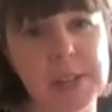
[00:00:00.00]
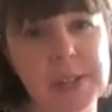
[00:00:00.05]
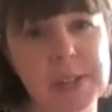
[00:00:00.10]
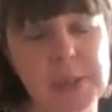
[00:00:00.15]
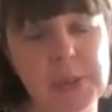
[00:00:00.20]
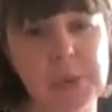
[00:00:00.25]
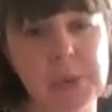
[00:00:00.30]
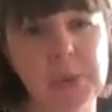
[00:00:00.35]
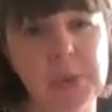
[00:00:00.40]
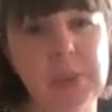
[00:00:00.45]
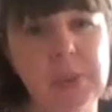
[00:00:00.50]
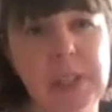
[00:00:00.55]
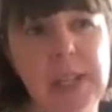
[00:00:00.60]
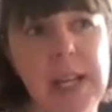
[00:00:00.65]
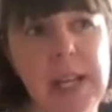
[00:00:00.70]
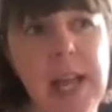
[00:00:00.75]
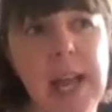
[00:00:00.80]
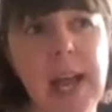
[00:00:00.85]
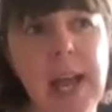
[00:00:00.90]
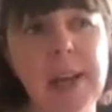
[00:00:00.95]
school.
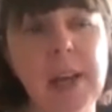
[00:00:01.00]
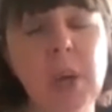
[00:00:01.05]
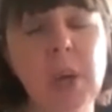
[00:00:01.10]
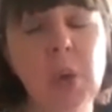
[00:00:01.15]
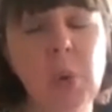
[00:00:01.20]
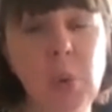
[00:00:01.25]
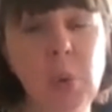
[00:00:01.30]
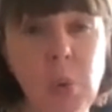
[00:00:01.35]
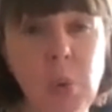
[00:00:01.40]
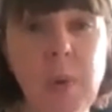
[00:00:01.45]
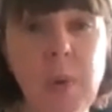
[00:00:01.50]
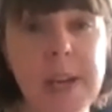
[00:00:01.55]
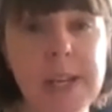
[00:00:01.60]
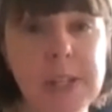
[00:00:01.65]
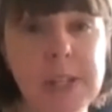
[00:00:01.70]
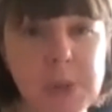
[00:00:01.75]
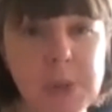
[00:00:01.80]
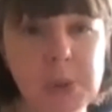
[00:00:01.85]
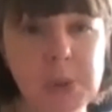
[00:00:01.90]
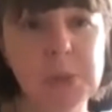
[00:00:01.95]
And I
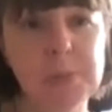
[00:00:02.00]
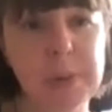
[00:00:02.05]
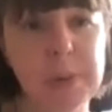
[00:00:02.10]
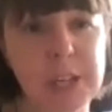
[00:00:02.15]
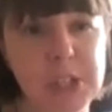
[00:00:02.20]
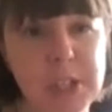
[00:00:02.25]
always taught my